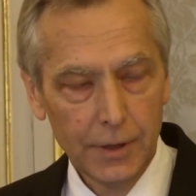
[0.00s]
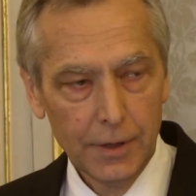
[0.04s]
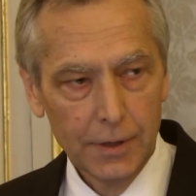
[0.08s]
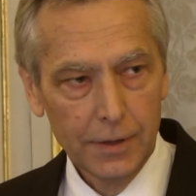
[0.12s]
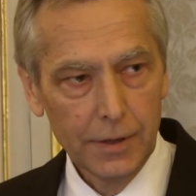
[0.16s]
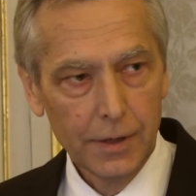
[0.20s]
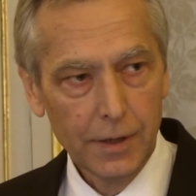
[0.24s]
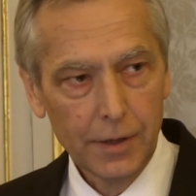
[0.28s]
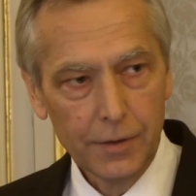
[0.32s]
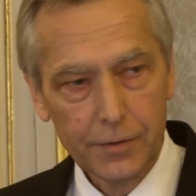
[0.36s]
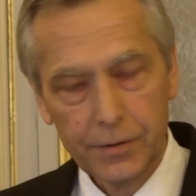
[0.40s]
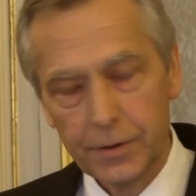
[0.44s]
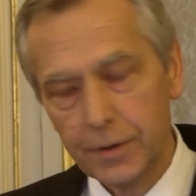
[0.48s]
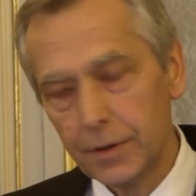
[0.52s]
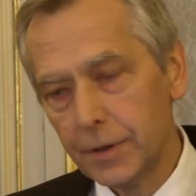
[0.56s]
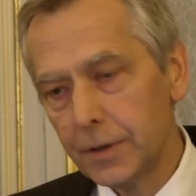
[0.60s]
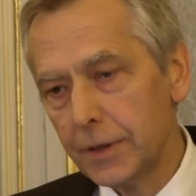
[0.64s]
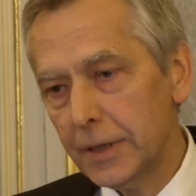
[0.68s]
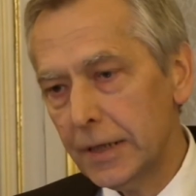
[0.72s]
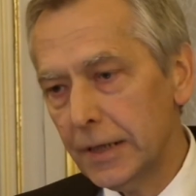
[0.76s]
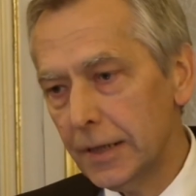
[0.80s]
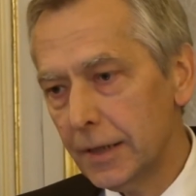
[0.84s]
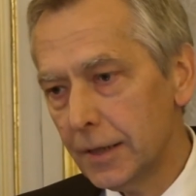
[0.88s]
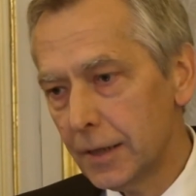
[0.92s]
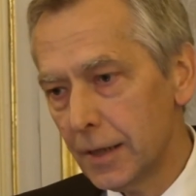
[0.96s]
There are
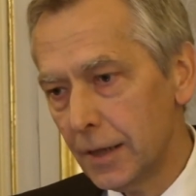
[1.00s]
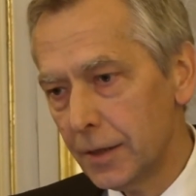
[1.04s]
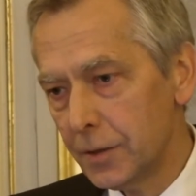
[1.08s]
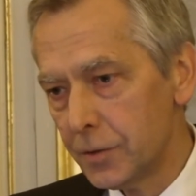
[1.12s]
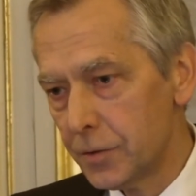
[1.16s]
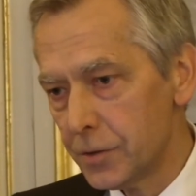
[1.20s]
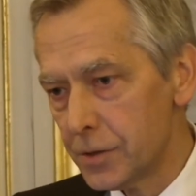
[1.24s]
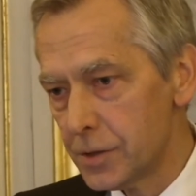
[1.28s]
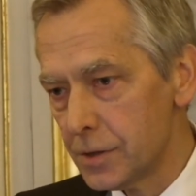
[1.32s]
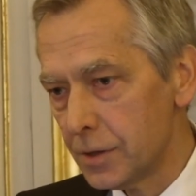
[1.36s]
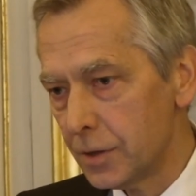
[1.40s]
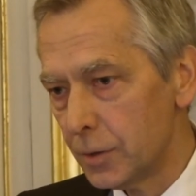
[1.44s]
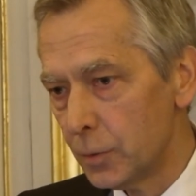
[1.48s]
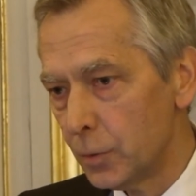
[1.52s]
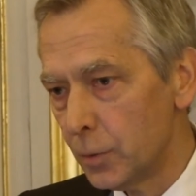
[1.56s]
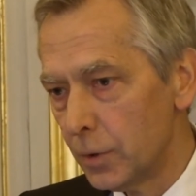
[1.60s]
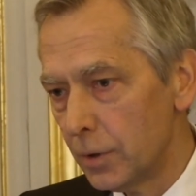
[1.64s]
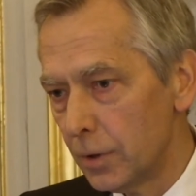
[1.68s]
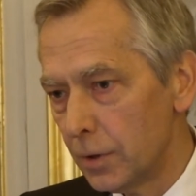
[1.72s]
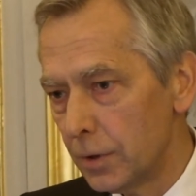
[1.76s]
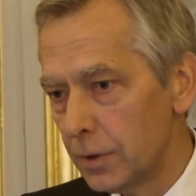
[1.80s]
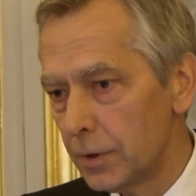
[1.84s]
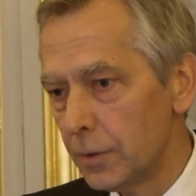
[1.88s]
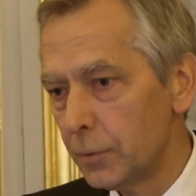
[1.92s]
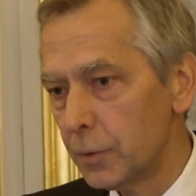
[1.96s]
13 countries in the
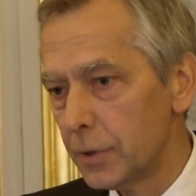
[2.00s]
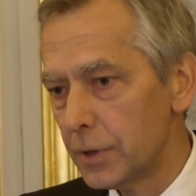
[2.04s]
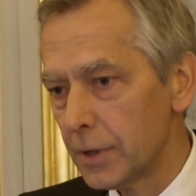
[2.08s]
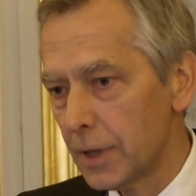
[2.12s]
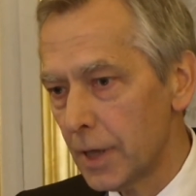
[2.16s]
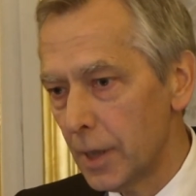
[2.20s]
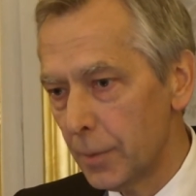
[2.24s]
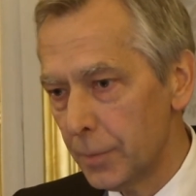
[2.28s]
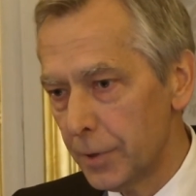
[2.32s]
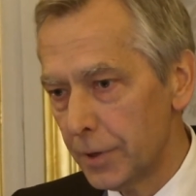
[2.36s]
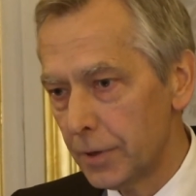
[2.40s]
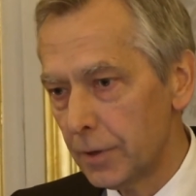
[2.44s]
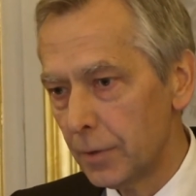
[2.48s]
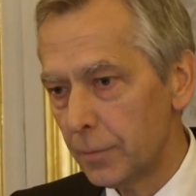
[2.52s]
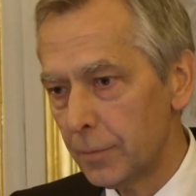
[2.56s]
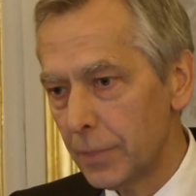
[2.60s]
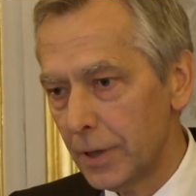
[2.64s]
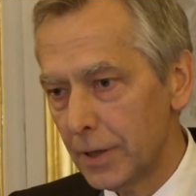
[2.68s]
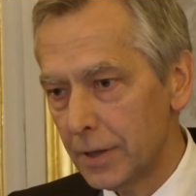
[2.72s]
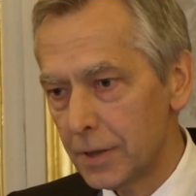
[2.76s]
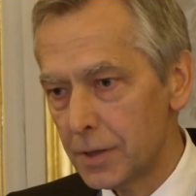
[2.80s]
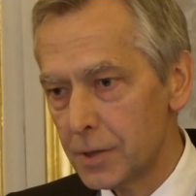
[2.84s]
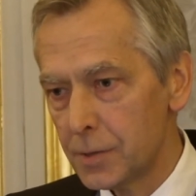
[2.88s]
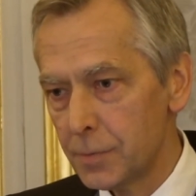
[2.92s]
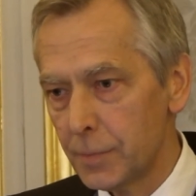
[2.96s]
world with capital
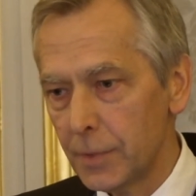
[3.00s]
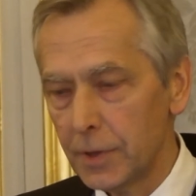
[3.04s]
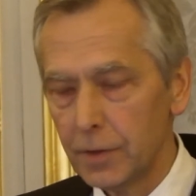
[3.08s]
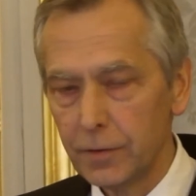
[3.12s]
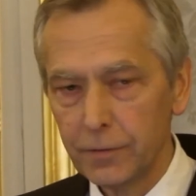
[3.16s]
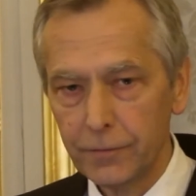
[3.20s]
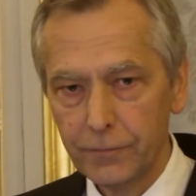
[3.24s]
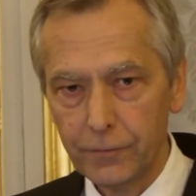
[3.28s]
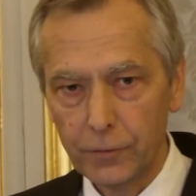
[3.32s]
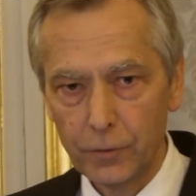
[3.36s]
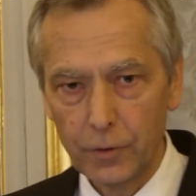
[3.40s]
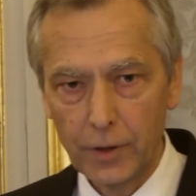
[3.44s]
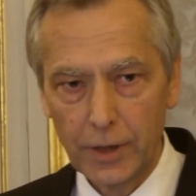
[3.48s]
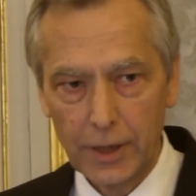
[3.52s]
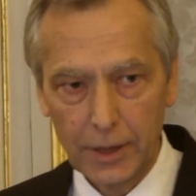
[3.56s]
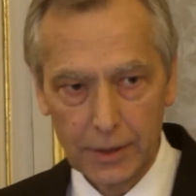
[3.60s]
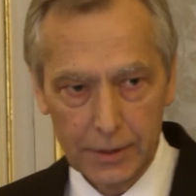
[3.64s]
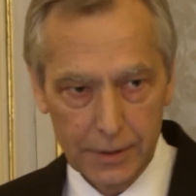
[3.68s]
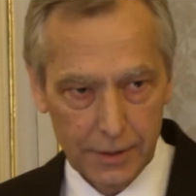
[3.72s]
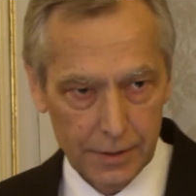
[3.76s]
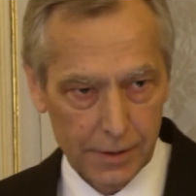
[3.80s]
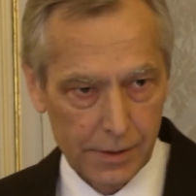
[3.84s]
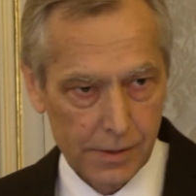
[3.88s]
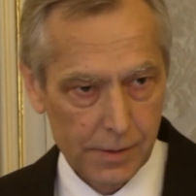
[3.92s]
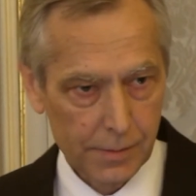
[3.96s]
punishment for
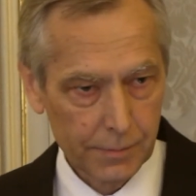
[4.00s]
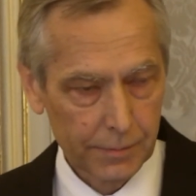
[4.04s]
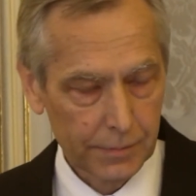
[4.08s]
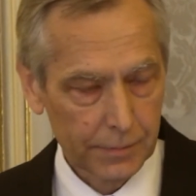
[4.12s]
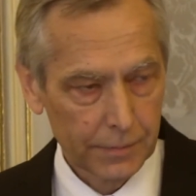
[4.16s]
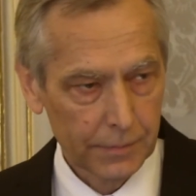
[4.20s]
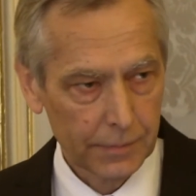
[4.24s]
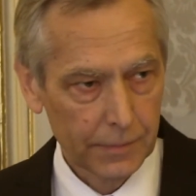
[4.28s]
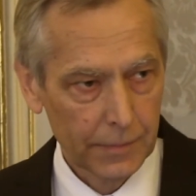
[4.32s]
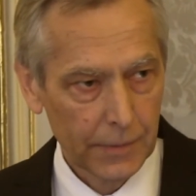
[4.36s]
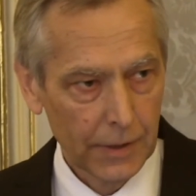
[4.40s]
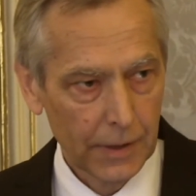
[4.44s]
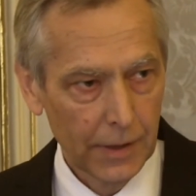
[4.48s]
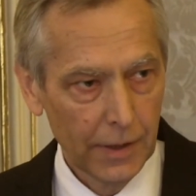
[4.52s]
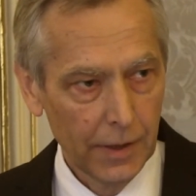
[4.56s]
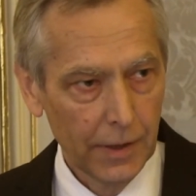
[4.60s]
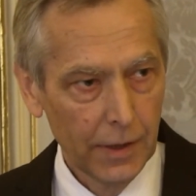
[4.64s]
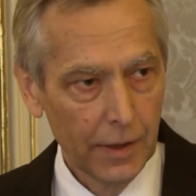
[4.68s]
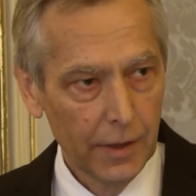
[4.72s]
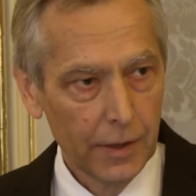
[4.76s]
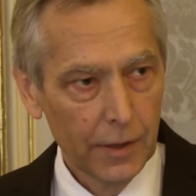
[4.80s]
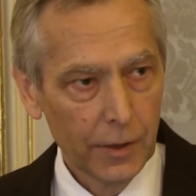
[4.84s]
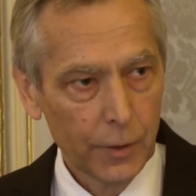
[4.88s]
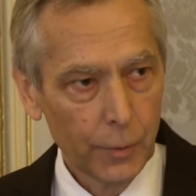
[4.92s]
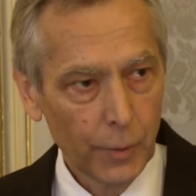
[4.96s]
atheism,
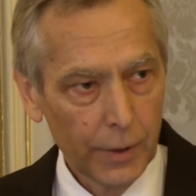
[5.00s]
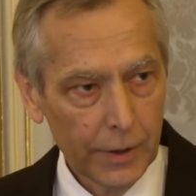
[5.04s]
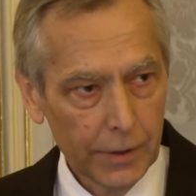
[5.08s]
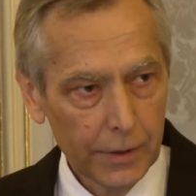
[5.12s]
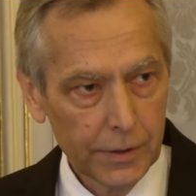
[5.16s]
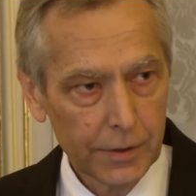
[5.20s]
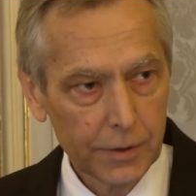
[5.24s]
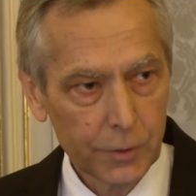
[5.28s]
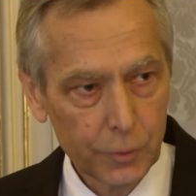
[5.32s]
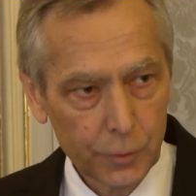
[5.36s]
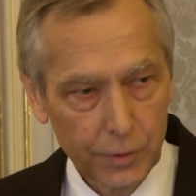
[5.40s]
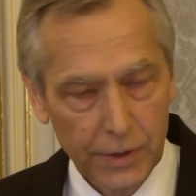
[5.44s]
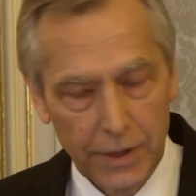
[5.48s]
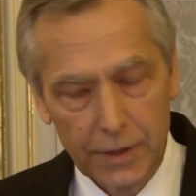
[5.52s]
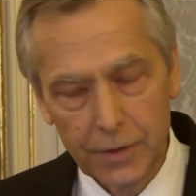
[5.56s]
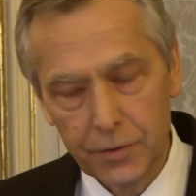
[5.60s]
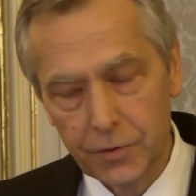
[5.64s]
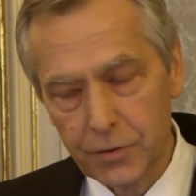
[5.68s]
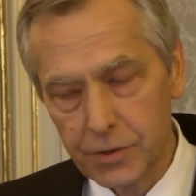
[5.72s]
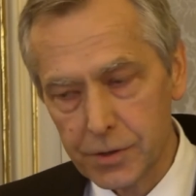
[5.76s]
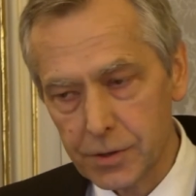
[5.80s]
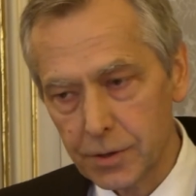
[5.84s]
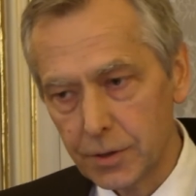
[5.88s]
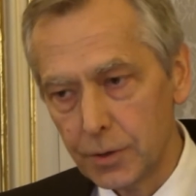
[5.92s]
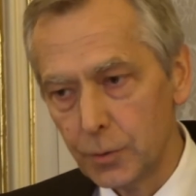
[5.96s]
22
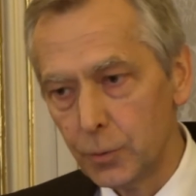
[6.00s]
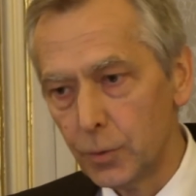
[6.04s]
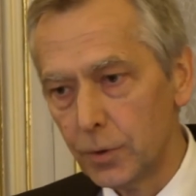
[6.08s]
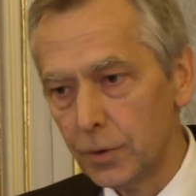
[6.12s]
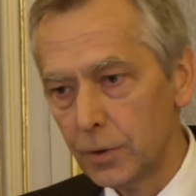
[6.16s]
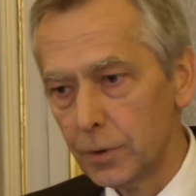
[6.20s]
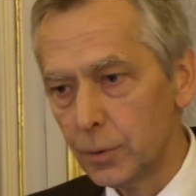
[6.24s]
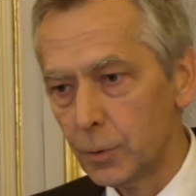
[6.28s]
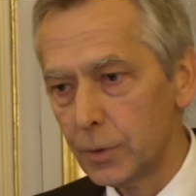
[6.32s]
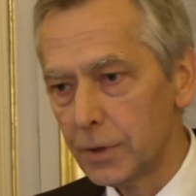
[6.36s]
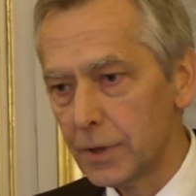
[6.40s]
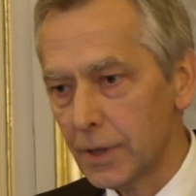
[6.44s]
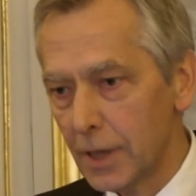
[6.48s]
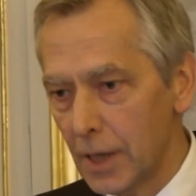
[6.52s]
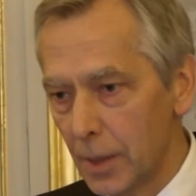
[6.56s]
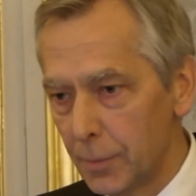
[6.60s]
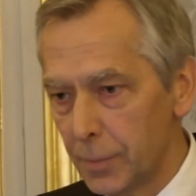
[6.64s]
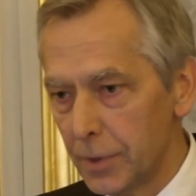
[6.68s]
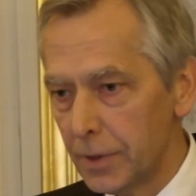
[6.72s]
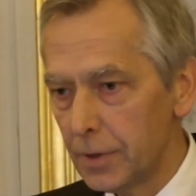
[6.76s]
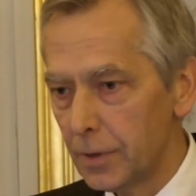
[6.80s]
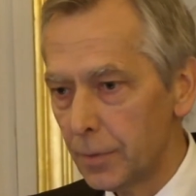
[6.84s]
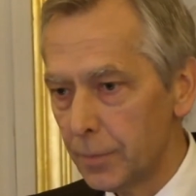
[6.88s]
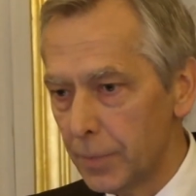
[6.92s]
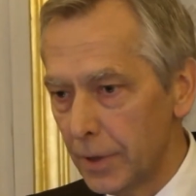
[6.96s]
countries in the world with
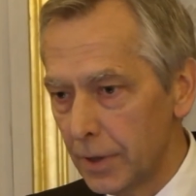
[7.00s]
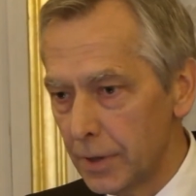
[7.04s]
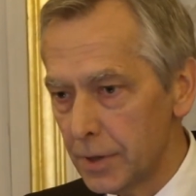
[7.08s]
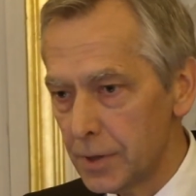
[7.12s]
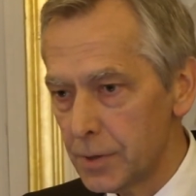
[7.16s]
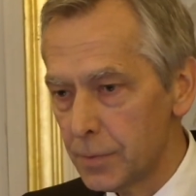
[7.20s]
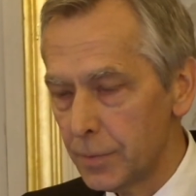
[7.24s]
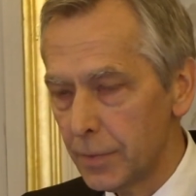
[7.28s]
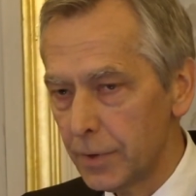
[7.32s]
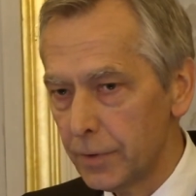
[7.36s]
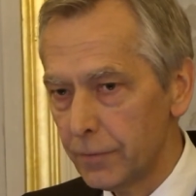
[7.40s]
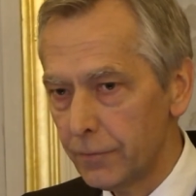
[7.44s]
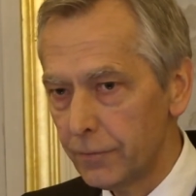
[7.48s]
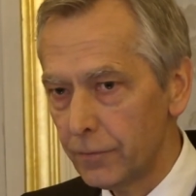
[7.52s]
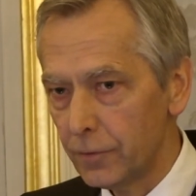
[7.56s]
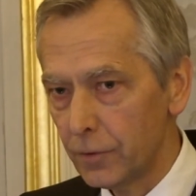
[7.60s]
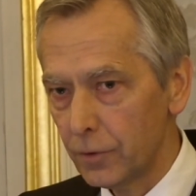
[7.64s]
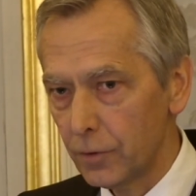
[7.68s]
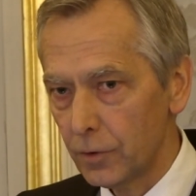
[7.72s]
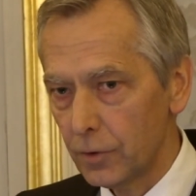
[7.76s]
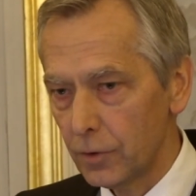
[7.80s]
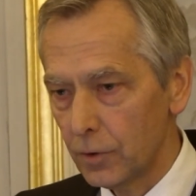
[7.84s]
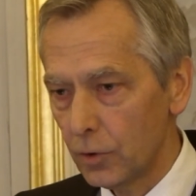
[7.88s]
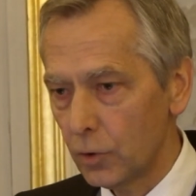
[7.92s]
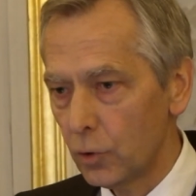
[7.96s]
capital punishment for
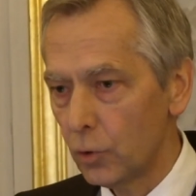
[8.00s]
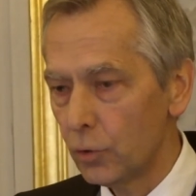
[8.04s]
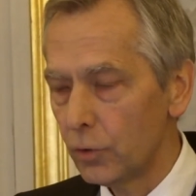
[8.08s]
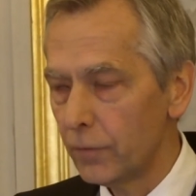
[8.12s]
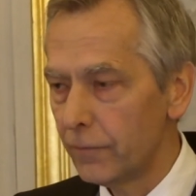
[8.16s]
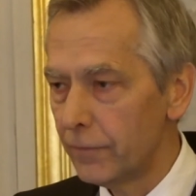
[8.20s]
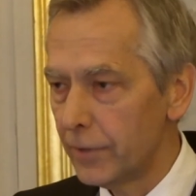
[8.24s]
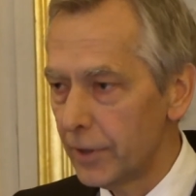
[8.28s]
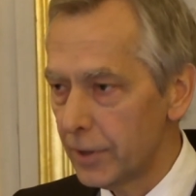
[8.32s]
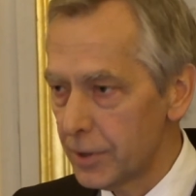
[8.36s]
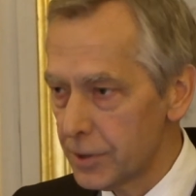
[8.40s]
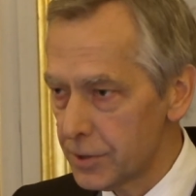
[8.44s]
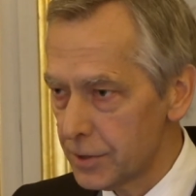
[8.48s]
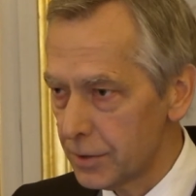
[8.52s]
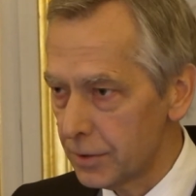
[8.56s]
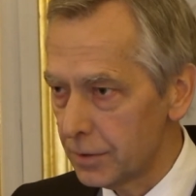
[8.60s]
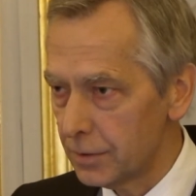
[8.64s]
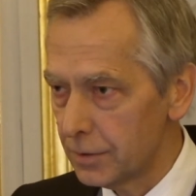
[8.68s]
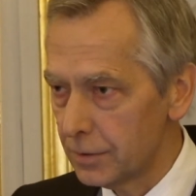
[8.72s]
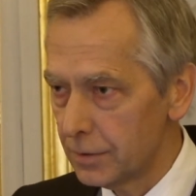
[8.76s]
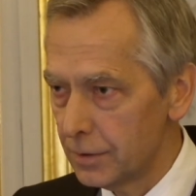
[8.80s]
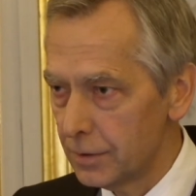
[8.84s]
conversion